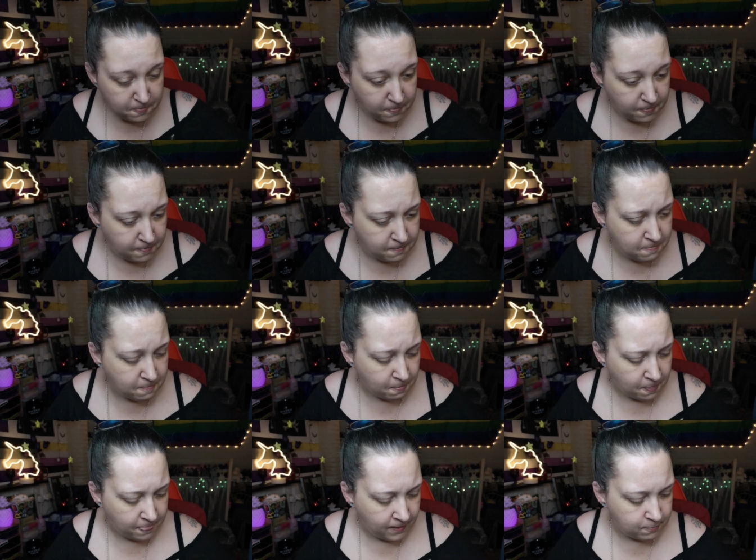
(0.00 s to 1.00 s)
And
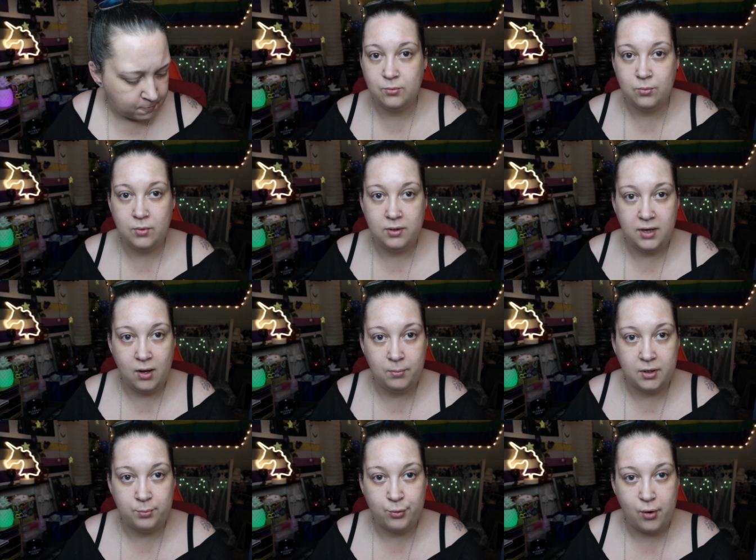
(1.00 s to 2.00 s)
now I'm
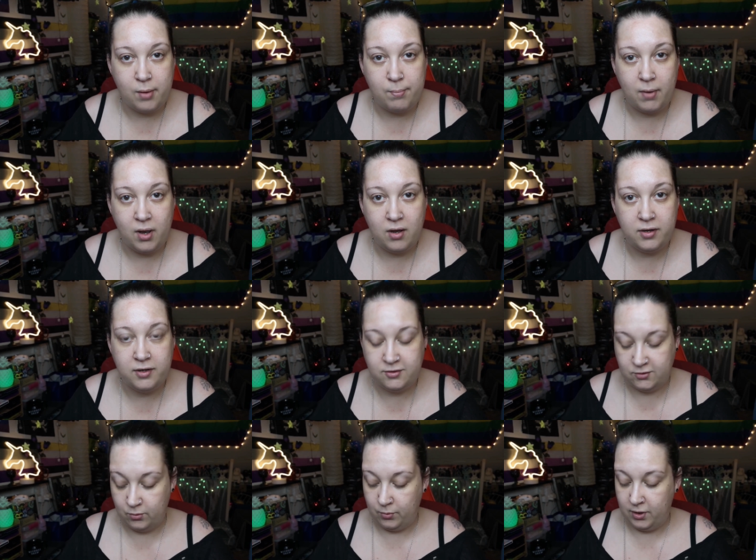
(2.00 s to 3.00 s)
going to prime my
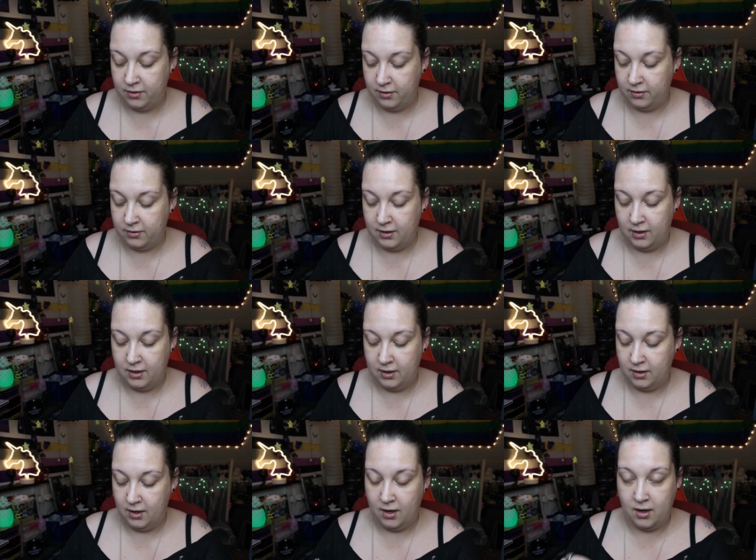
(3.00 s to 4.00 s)
eyes with
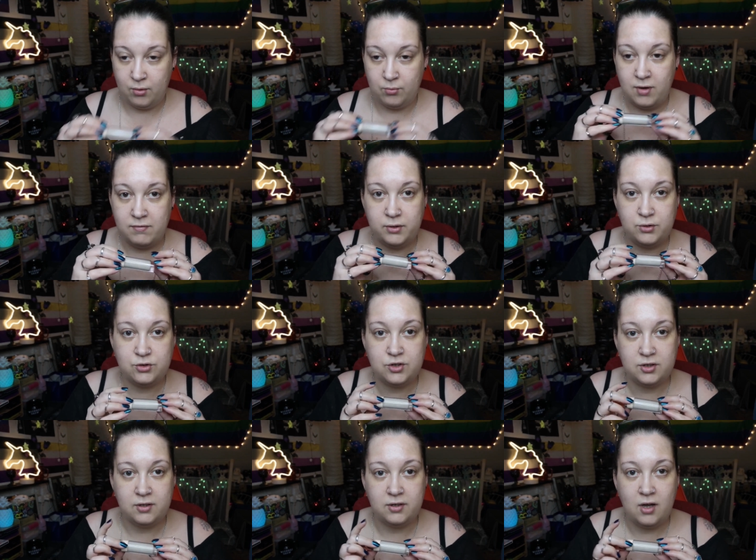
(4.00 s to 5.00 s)
the
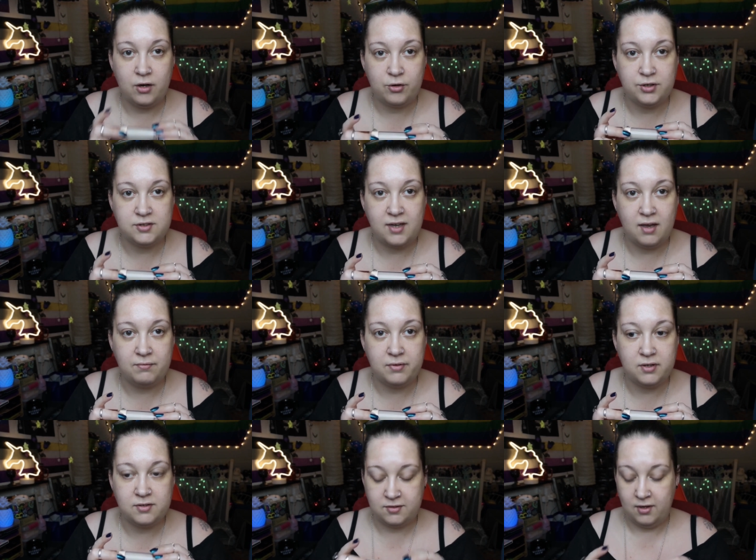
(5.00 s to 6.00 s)
Revolution Cut Crease
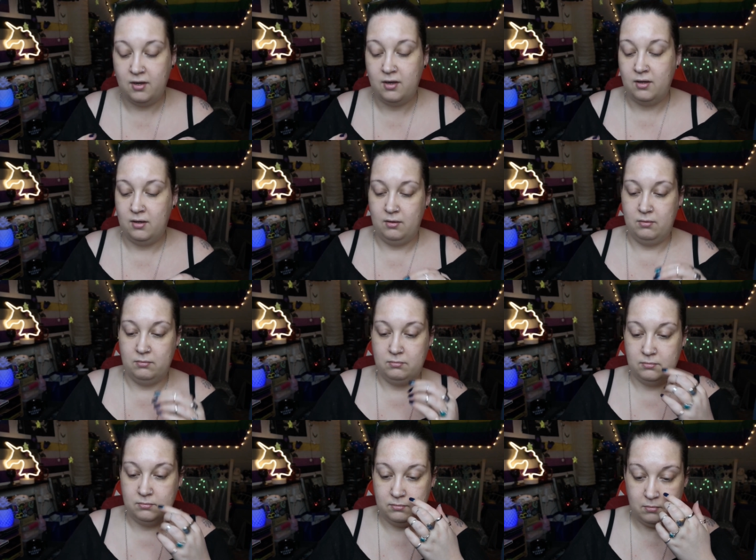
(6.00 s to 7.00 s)
Canvas.
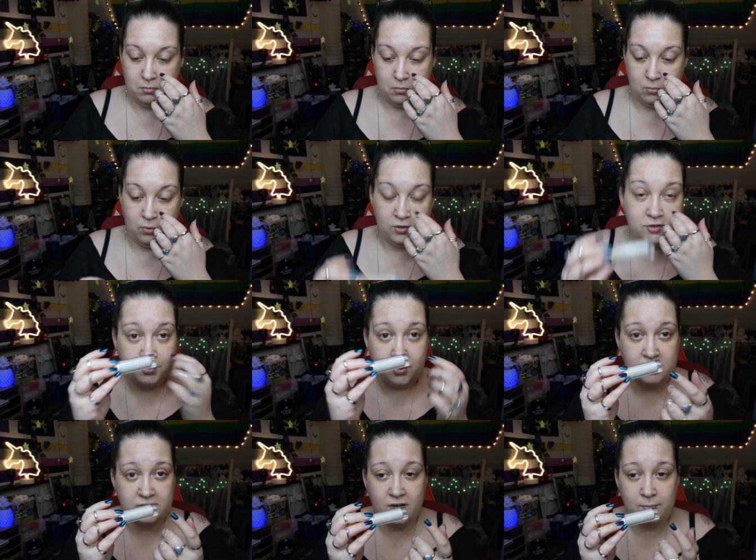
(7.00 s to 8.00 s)
Once upon
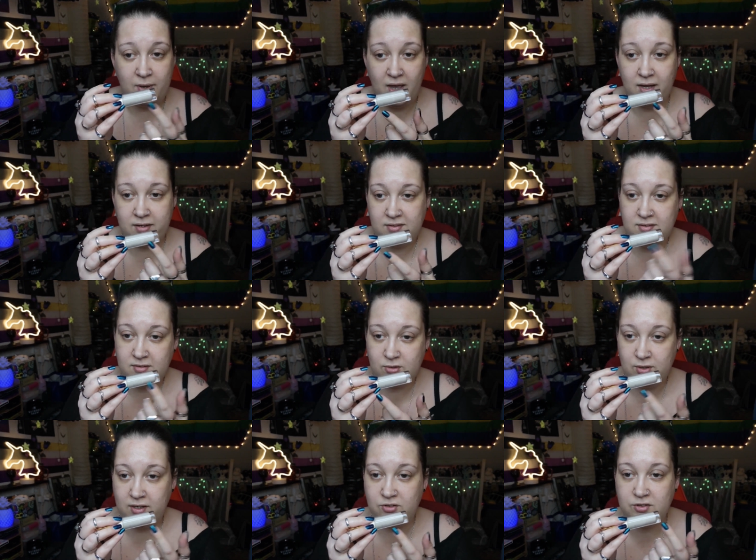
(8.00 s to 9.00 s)
a time it had its
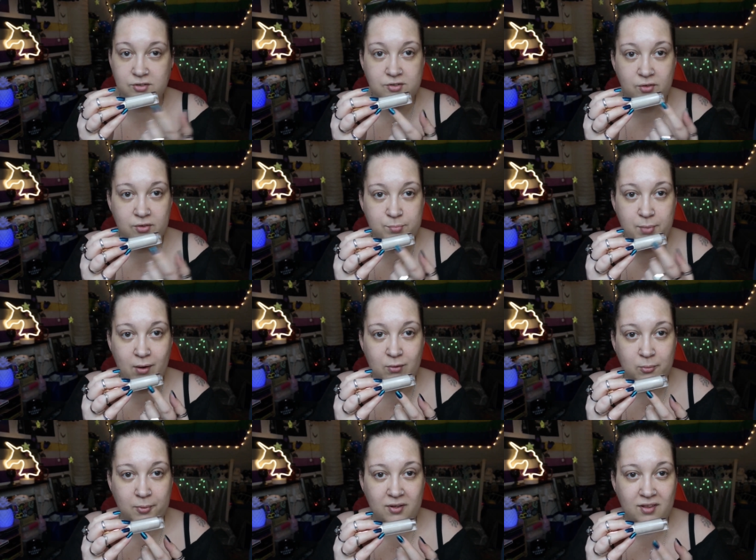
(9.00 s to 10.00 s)
credentials on the
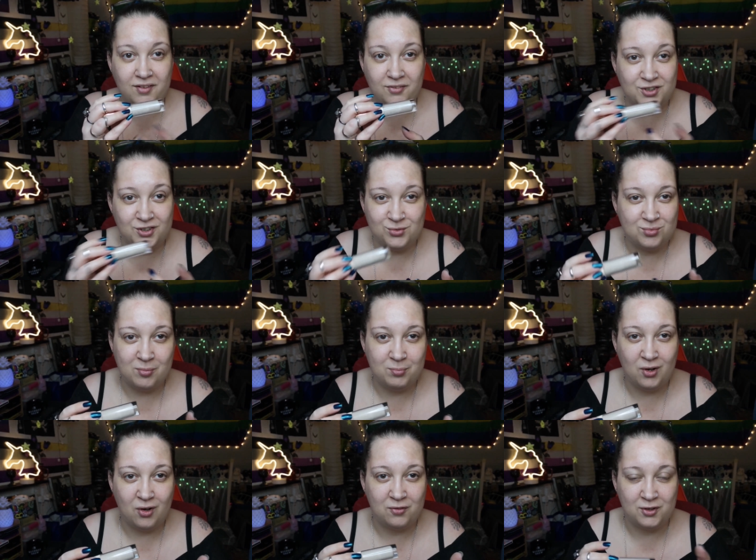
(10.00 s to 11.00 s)
barrel, but they've just rubbed
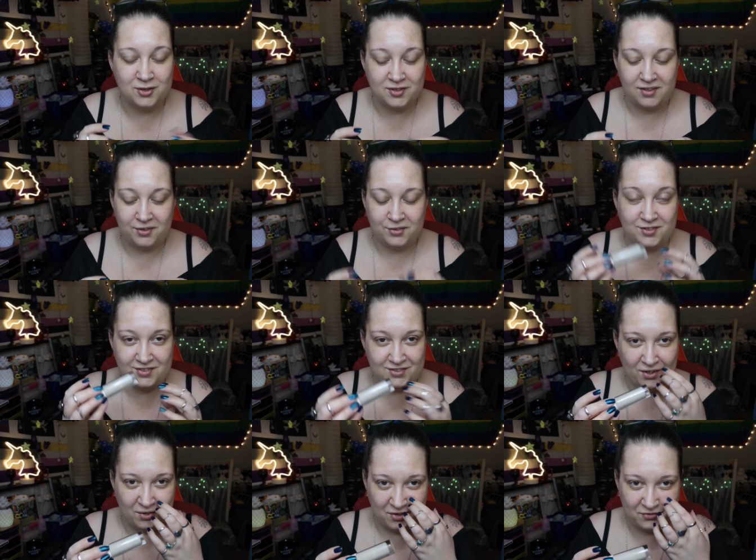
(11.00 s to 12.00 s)
off because I use this
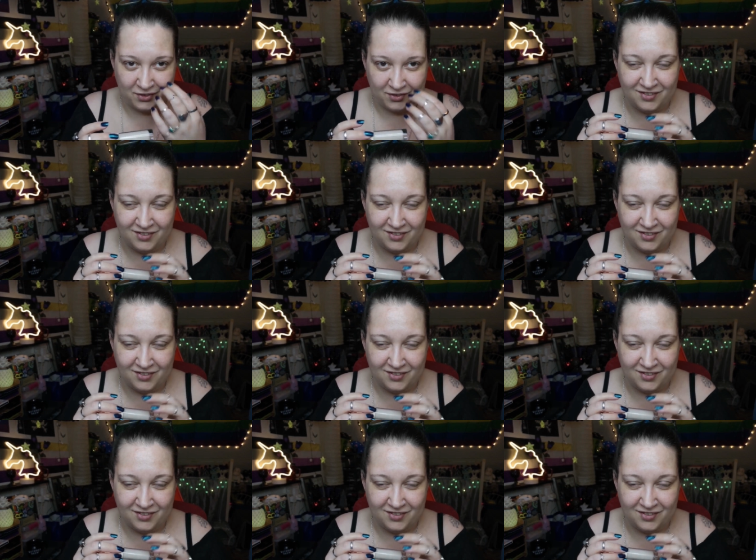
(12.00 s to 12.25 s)
so often.